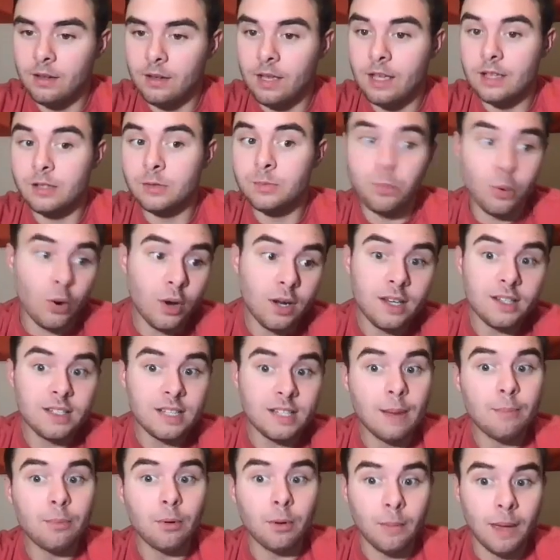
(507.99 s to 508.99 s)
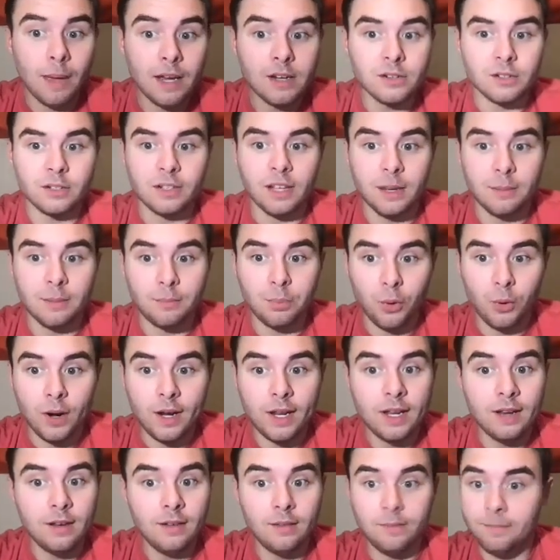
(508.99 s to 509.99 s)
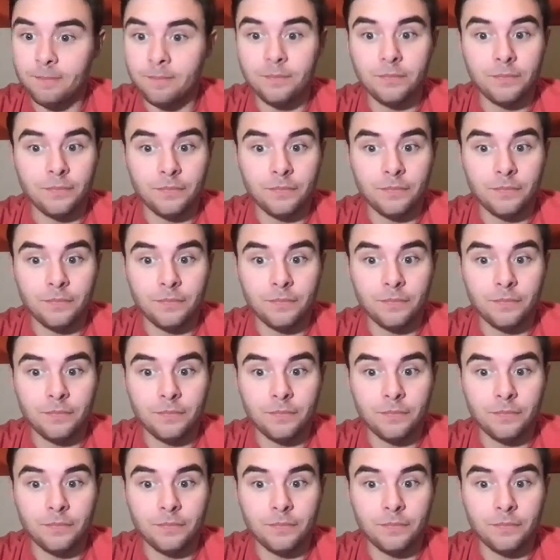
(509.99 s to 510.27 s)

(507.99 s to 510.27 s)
is pretty temperamental and pretty